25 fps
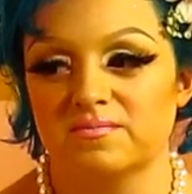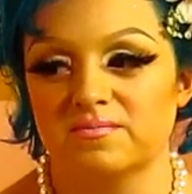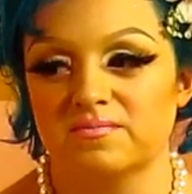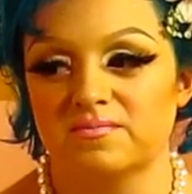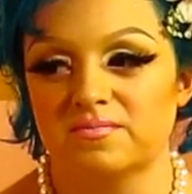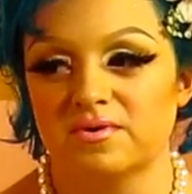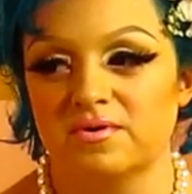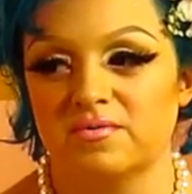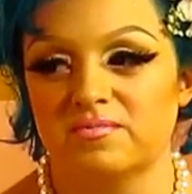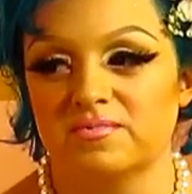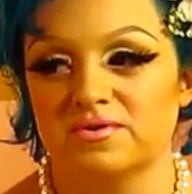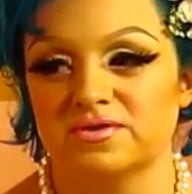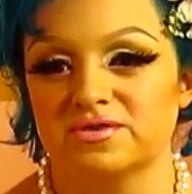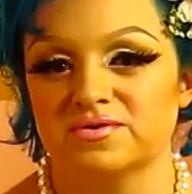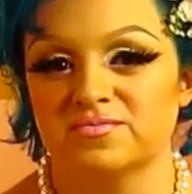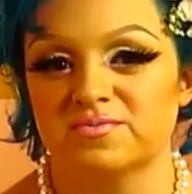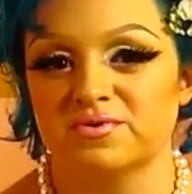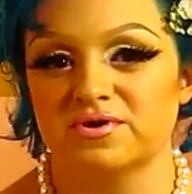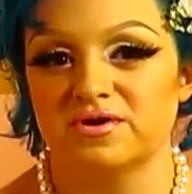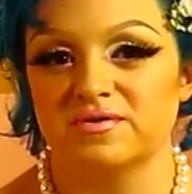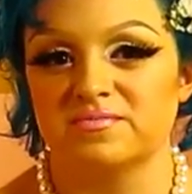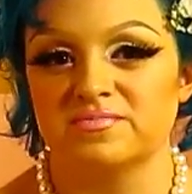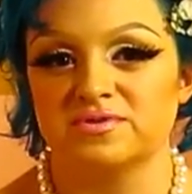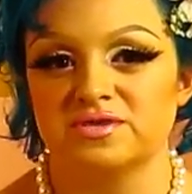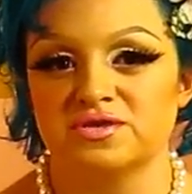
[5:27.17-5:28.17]
moments where
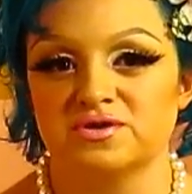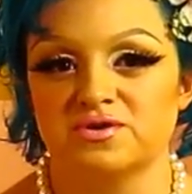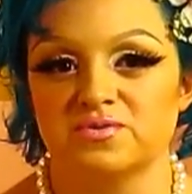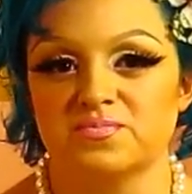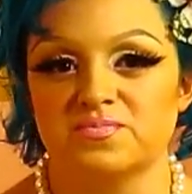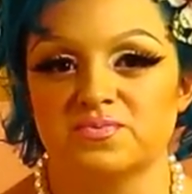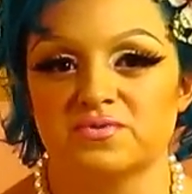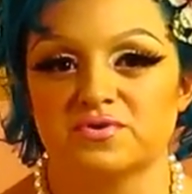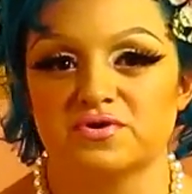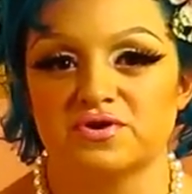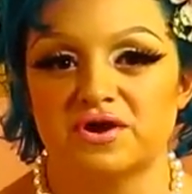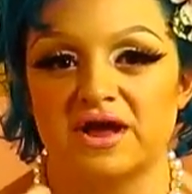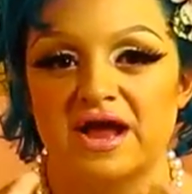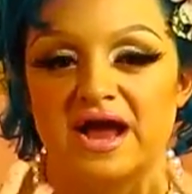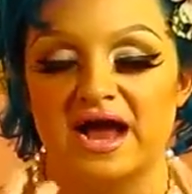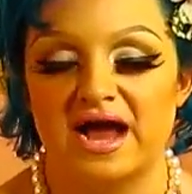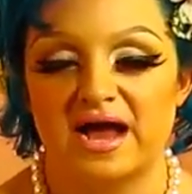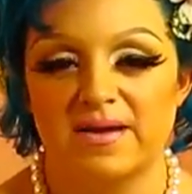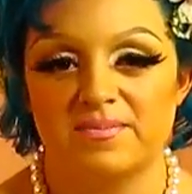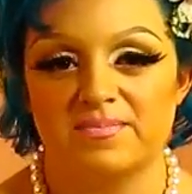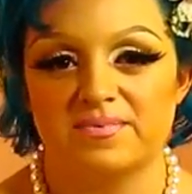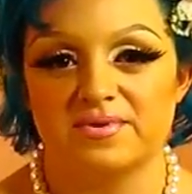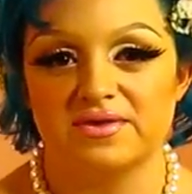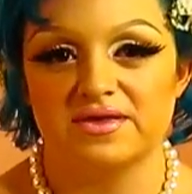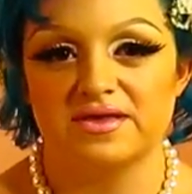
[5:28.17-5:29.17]
I'm super
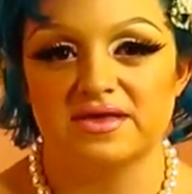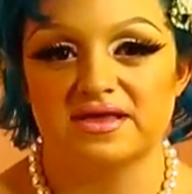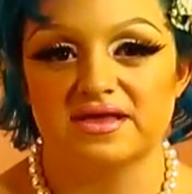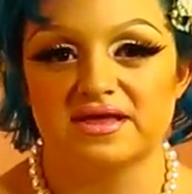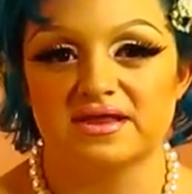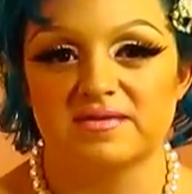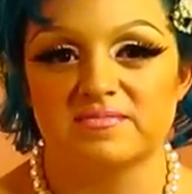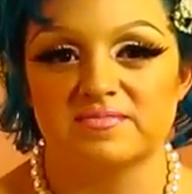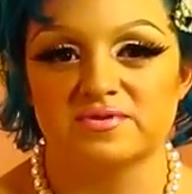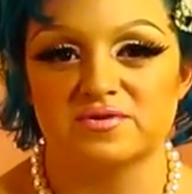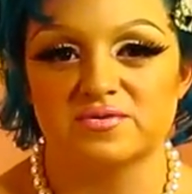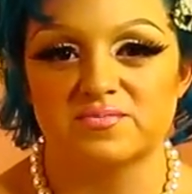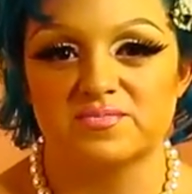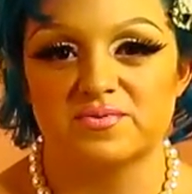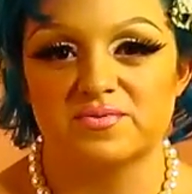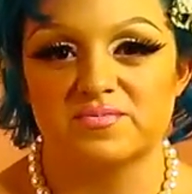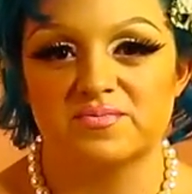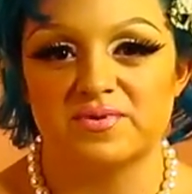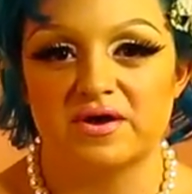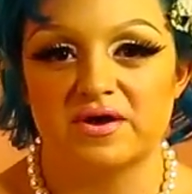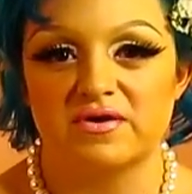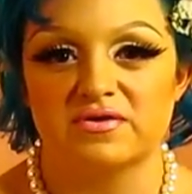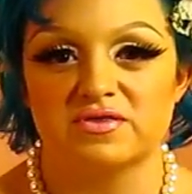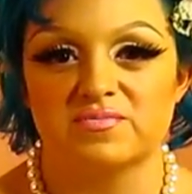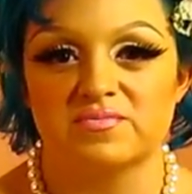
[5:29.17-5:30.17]
happy and I'm super
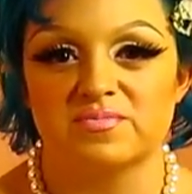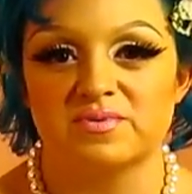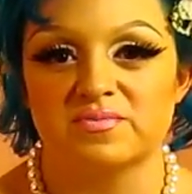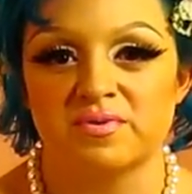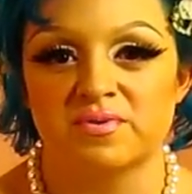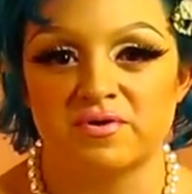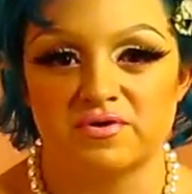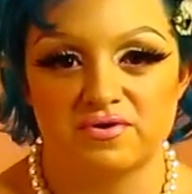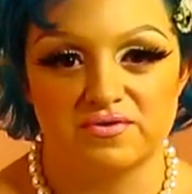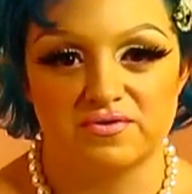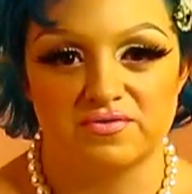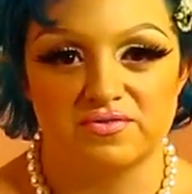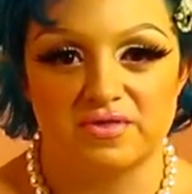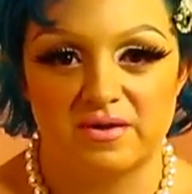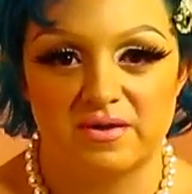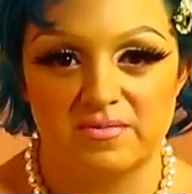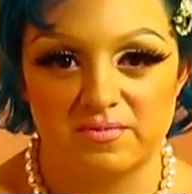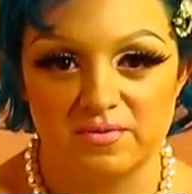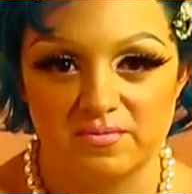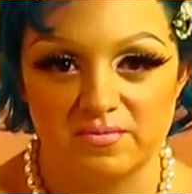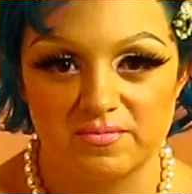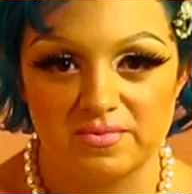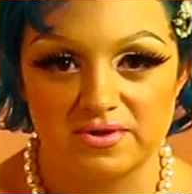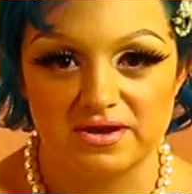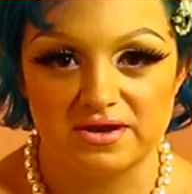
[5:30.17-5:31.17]
proud to be part of that
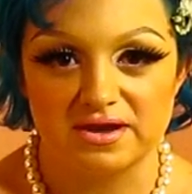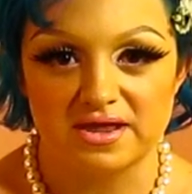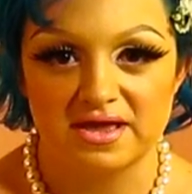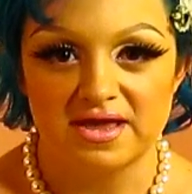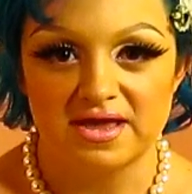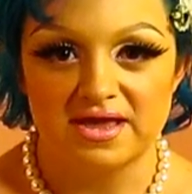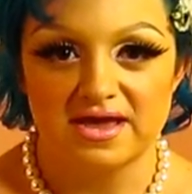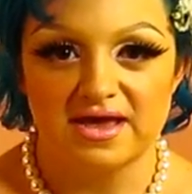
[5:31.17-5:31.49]
moment.